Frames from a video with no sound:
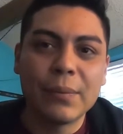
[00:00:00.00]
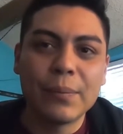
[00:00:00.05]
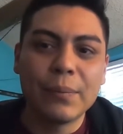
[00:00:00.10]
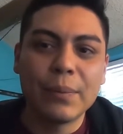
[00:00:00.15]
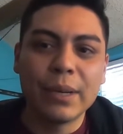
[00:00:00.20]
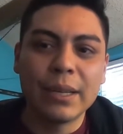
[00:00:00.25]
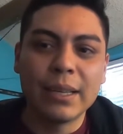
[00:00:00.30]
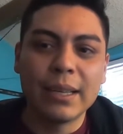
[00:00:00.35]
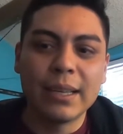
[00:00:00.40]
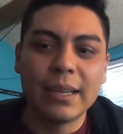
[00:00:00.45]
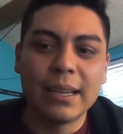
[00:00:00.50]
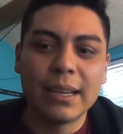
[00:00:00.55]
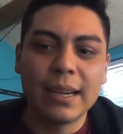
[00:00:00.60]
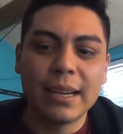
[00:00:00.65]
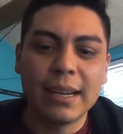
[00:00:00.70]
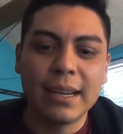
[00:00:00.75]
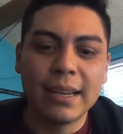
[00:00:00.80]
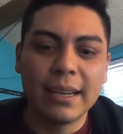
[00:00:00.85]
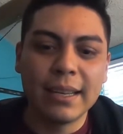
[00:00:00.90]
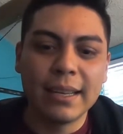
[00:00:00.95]
but
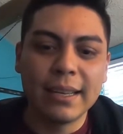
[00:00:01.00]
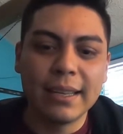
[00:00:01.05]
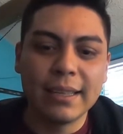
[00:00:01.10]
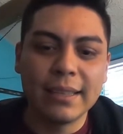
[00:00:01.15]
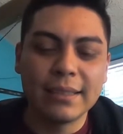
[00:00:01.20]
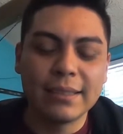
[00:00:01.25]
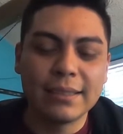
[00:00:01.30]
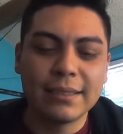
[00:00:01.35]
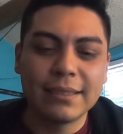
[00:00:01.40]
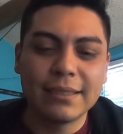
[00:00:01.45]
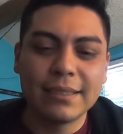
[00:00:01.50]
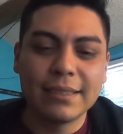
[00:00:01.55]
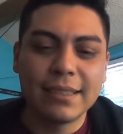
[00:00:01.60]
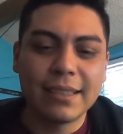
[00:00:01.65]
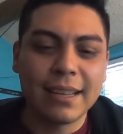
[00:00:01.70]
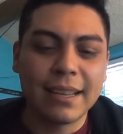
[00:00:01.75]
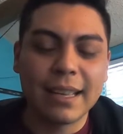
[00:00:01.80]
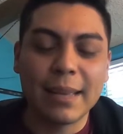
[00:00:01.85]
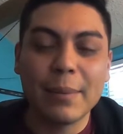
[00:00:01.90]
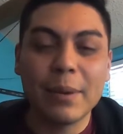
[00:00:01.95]
I
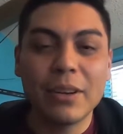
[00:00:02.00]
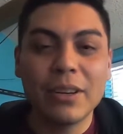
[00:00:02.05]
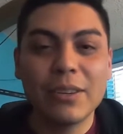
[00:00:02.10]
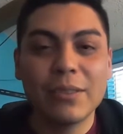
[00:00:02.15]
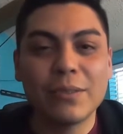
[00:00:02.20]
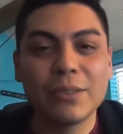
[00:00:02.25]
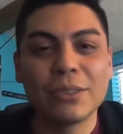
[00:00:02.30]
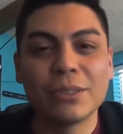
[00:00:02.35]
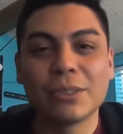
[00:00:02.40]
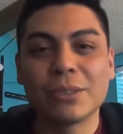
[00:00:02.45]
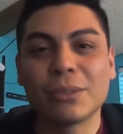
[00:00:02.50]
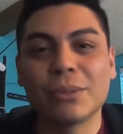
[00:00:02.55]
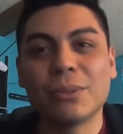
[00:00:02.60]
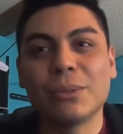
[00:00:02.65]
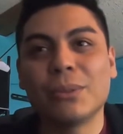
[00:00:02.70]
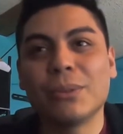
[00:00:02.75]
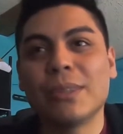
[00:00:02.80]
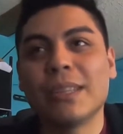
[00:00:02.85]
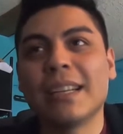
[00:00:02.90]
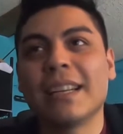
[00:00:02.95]
came out here for
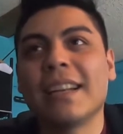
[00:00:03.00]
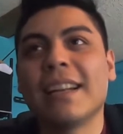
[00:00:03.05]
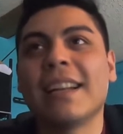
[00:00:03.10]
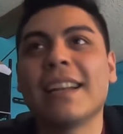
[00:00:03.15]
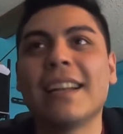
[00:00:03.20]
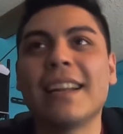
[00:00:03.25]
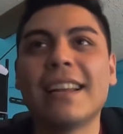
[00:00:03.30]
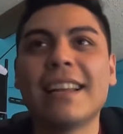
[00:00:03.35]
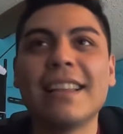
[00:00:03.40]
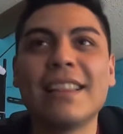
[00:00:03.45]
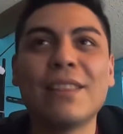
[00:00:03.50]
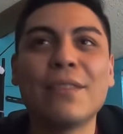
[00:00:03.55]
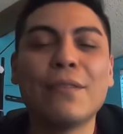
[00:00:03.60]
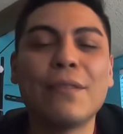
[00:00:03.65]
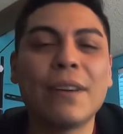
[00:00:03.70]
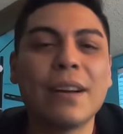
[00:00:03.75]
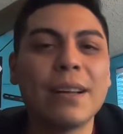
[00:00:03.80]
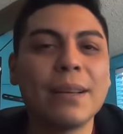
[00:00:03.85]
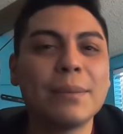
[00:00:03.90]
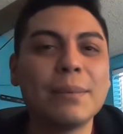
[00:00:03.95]
school, and in the
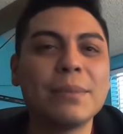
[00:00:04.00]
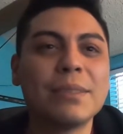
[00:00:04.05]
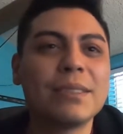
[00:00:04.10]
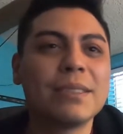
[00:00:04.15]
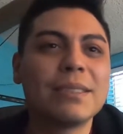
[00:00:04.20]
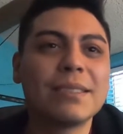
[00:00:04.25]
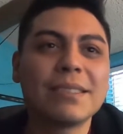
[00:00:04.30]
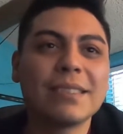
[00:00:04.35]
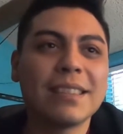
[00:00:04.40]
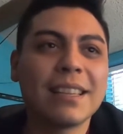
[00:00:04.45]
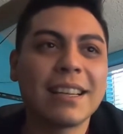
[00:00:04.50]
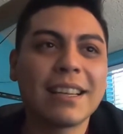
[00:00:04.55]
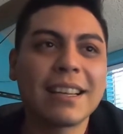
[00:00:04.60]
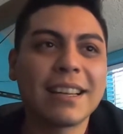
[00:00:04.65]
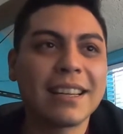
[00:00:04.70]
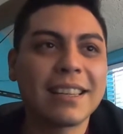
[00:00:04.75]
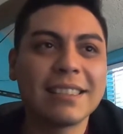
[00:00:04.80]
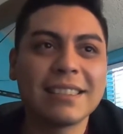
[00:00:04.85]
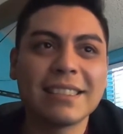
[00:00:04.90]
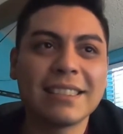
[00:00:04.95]
vibes,
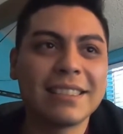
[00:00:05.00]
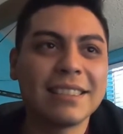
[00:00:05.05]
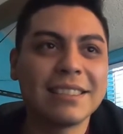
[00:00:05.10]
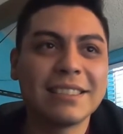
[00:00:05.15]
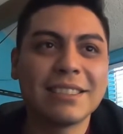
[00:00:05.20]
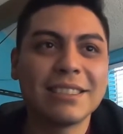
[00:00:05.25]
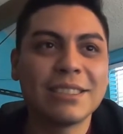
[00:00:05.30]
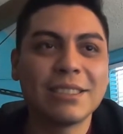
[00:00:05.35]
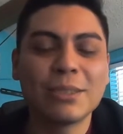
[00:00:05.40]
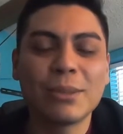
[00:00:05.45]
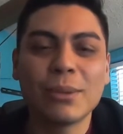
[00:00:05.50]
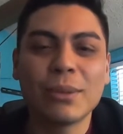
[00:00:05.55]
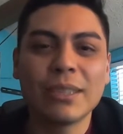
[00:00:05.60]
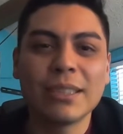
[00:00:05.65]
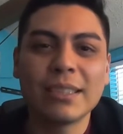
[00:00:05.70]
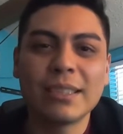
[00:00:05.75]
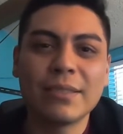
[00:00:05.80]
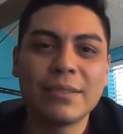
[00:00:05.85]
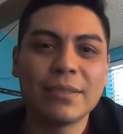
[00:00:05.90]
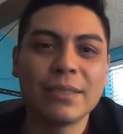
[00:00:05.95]
like I said, it's just
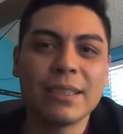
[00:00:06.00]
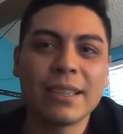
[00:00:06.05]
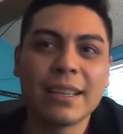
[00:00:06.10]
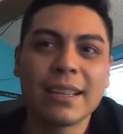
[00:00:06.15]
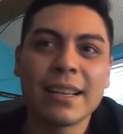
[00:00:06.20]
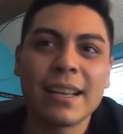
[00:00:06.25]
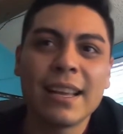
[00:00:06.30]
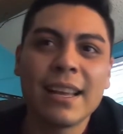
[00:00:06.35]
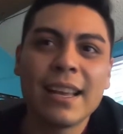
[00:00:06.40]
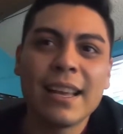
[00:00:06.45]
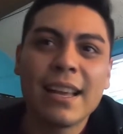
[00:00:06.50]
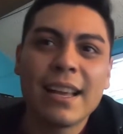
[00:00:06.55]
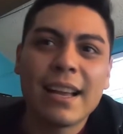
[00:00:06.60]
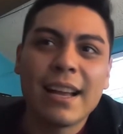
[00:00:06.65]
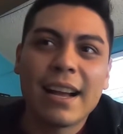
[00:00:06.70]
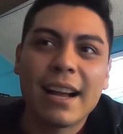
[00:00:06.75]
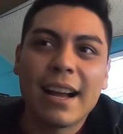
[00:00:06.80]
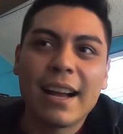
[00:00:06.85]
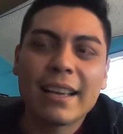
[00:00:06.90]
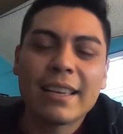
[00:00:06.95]
totally different. Like,
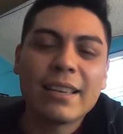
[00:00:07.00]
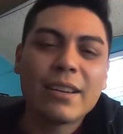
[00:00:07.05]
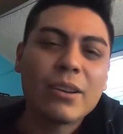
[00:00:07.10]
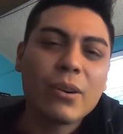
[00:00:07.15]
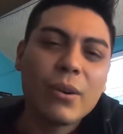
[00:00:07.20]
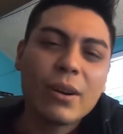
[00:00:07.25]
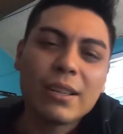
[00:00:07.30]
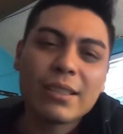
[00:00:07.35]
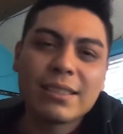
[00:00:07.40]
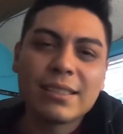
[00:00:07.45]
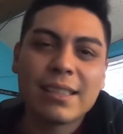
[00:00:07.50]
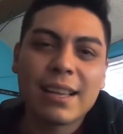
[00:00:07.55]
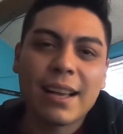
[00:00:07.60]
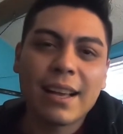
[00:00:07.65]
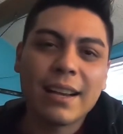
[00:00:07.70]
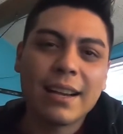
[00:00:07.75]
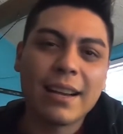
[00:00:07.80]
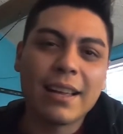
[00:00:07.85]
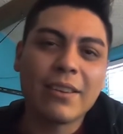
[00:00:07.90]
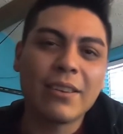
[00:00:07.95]
I can go
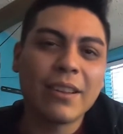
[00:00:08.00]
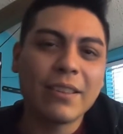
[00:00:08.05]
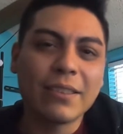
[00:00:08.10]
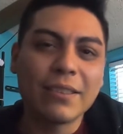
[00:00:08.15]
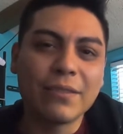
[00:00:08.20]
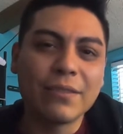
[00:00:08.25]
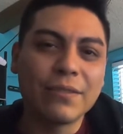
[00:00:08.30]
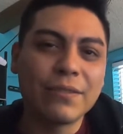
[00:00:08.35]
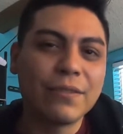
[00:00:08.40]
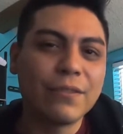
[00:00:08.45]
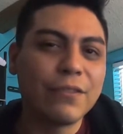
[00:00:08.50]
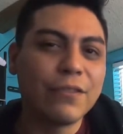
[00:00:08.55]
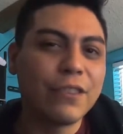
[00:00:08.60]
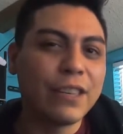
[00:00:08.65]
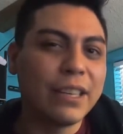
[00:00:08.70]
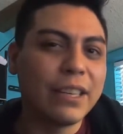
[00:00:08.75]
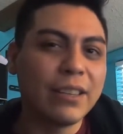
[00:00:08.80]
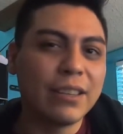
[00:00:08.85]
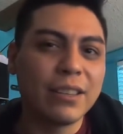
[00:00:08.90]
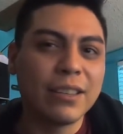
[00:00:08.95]
outside and I don't have to
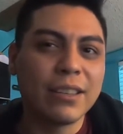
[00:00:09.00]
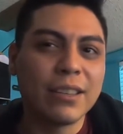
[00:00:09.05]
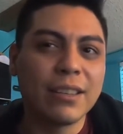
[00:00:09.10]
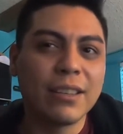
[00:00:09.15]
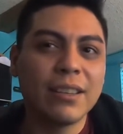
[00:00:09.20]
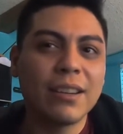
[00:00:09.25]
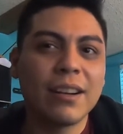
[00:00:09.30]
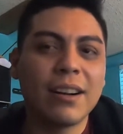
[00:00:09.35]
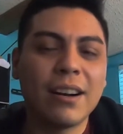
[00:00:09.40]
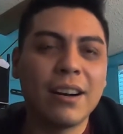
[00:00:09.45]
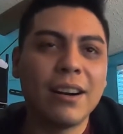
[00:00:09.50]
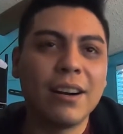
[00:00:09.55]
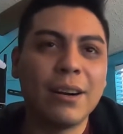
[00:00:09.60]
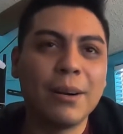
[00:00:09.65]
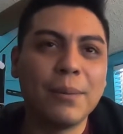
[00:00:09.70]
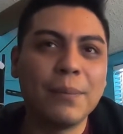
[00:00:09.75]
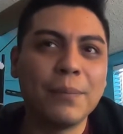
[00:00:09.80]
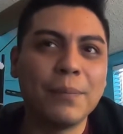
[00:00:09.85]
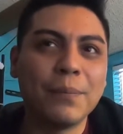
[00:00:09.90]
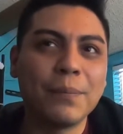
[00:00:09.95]
fear,
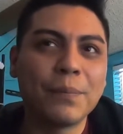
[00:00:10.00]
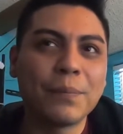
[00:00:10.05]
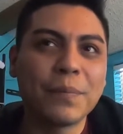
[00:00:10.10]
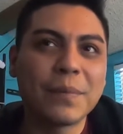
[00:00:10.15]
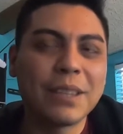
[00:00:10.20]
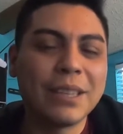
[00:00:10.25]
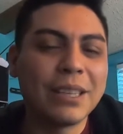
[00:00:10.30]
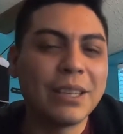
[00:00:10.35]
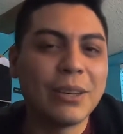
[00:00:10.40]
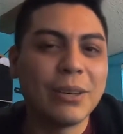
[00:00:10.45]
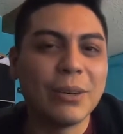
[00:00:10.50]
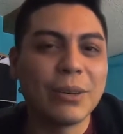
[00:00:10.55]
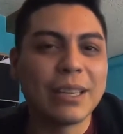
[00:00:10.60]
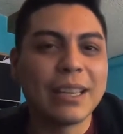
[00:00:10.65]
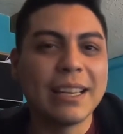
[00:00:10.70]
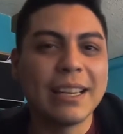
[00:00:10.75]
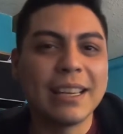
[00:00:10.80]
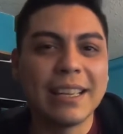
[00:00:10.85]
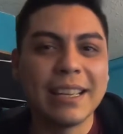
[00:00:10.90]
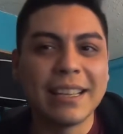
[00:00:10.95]
you know,
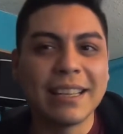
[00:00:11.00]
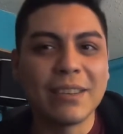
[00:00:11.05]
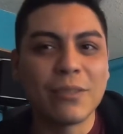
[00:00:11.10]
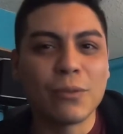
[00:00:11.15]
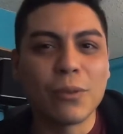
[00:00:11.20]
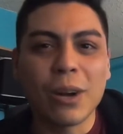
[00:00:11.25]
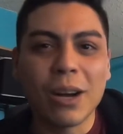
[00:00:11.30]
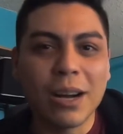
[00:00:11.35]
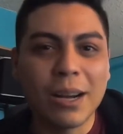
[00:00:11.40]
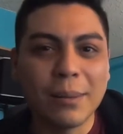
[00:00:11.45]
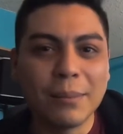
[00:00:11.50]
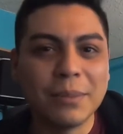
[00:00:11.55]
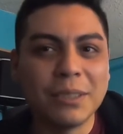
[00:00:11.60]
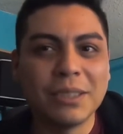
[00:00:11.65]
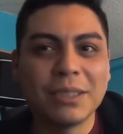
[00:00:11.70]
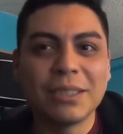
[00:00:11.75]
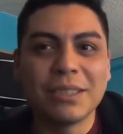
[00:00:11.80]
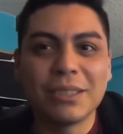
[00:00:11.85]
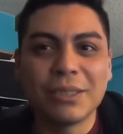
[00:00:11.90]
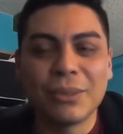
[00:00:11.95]
getting robbed
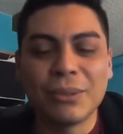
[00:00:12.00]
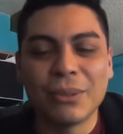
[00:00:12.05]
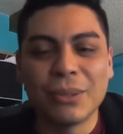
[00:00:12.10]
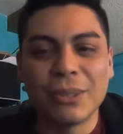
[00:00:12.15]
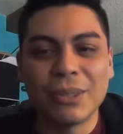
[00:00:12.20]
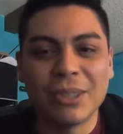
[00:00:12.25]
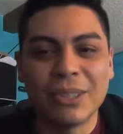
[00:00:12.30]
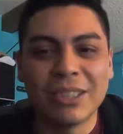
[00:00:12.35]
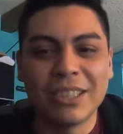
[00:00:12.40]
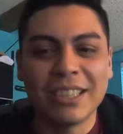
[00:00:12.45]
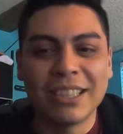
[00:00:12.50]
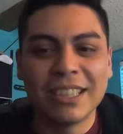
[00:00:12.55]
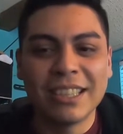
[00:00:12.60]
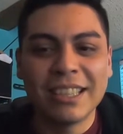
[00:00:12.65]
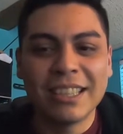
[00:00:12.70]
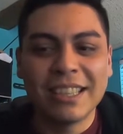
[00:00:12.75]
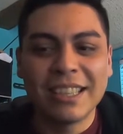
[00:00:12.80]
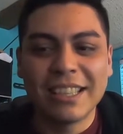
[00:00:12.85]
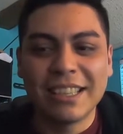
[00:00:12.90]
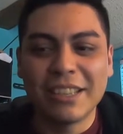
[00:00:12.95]
or,
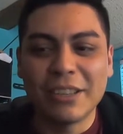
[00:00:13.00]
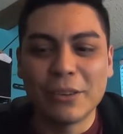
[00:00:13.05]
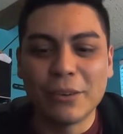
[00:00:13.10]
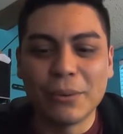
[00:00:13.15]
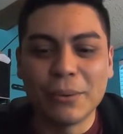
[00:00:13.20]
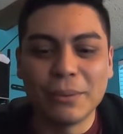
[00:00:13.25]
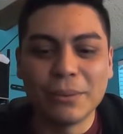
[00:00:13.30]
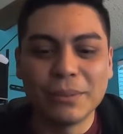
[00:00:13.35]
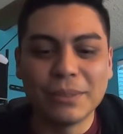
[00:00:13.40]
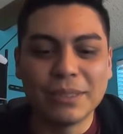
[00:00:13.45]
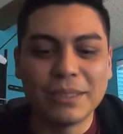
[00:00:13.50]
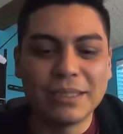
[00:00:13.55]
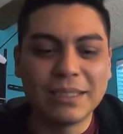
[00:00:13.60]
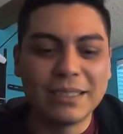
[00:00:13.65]
you know,